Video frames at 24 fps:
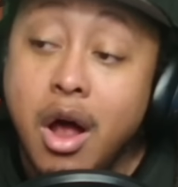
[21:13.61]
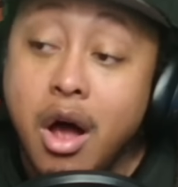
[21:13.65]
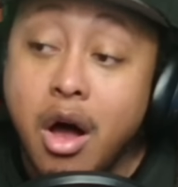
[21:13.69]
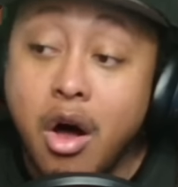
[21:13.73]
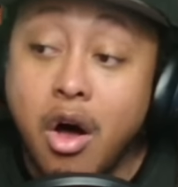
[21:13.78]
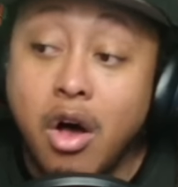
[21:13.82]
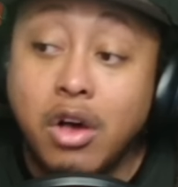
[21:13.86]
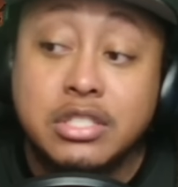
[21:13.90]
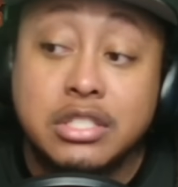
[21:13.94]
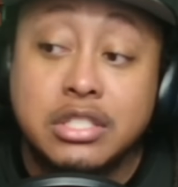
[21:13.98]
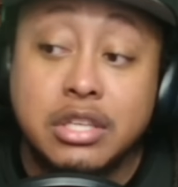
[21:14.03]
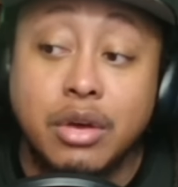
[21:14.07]

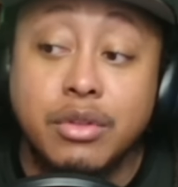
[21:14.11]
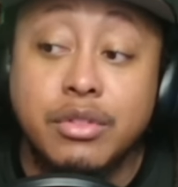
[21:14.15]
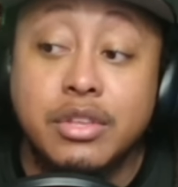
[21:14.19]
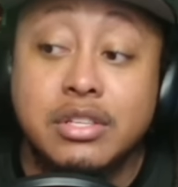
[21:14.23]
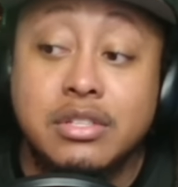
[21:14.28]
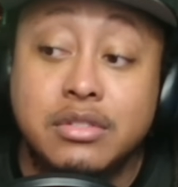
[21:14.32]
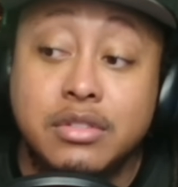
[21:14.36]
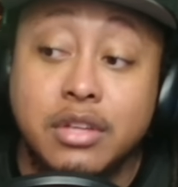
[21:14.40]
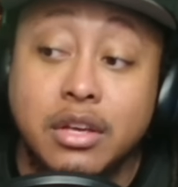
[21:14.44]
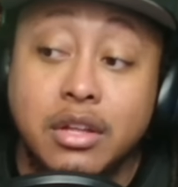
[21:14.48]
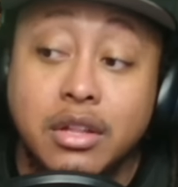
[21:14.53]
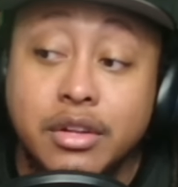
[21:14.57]
Also, the
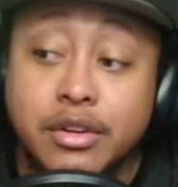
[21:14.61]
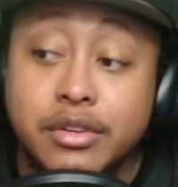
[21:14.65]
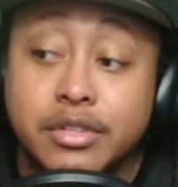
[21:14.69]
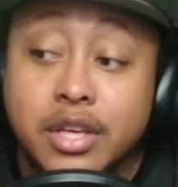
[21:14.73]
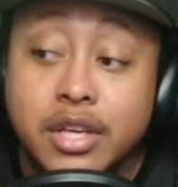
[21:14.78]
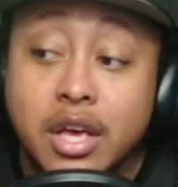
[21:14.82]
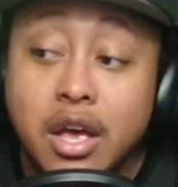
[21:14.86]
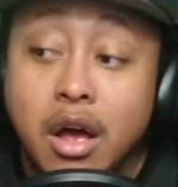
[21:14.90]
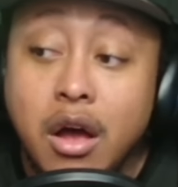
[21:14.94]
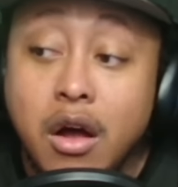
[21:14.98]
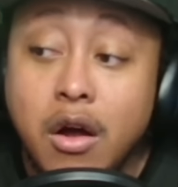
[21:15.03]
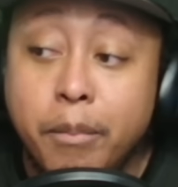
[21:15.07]
Steelers
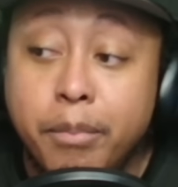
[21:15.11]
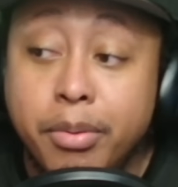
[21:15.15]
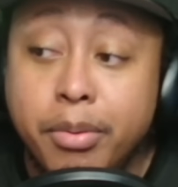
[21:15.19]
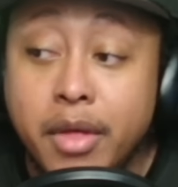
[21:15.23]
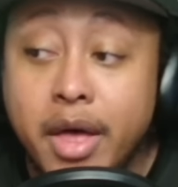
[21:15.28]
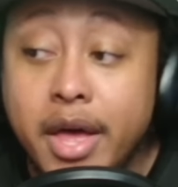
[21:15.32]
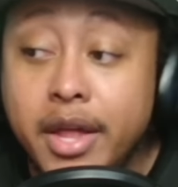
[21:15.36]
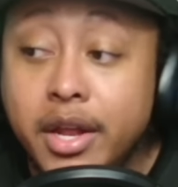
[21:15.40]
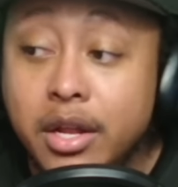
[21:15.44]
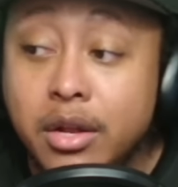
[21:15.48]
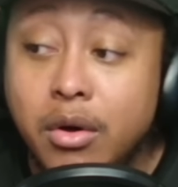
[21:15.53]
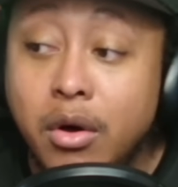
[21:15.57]
are
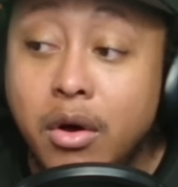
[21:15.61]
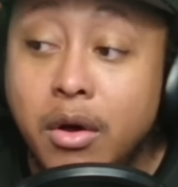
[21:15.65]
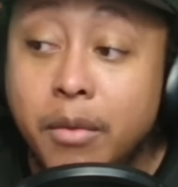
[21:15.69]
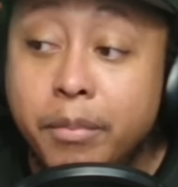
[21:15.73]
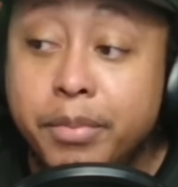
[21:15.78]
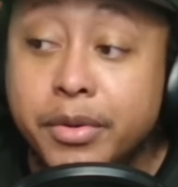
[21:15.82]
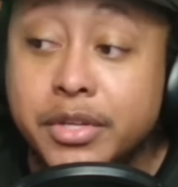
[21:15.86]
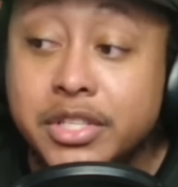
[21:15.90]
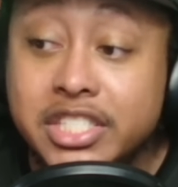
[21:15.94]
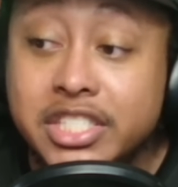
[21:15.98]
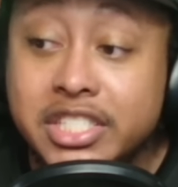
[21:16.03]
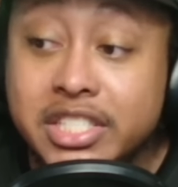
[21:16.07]
planning on
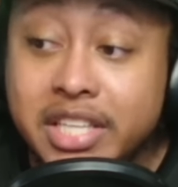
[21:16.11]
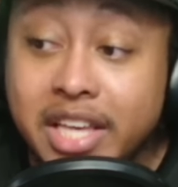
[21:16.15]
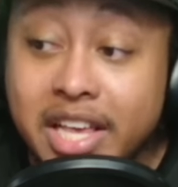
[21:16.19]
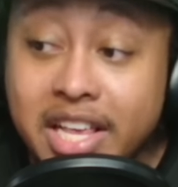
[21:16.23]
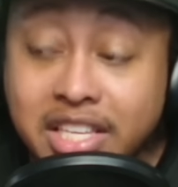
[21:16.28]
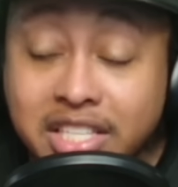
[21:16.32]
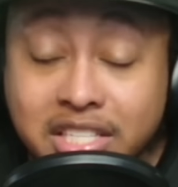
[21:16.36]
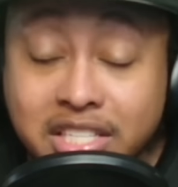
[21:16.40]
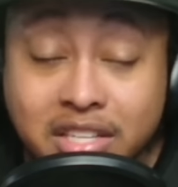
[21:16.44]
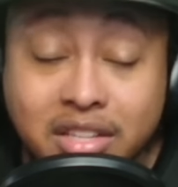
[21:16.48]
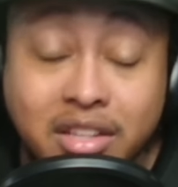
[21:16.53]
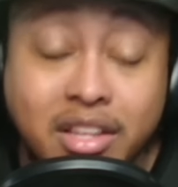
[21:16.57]

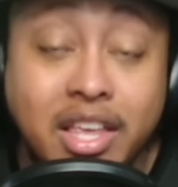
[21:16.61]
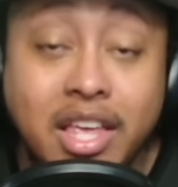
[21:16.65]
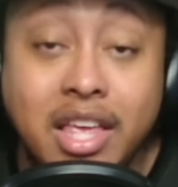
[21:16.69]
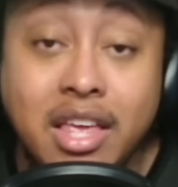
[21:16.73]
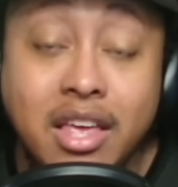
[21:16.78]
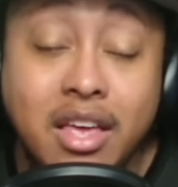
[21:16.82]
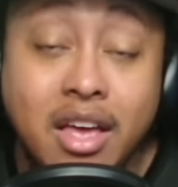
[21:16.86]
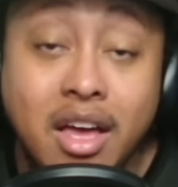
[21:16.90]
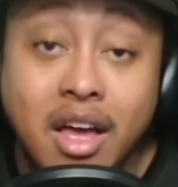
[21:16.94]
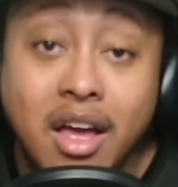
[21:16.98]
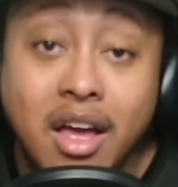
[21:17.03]
potentially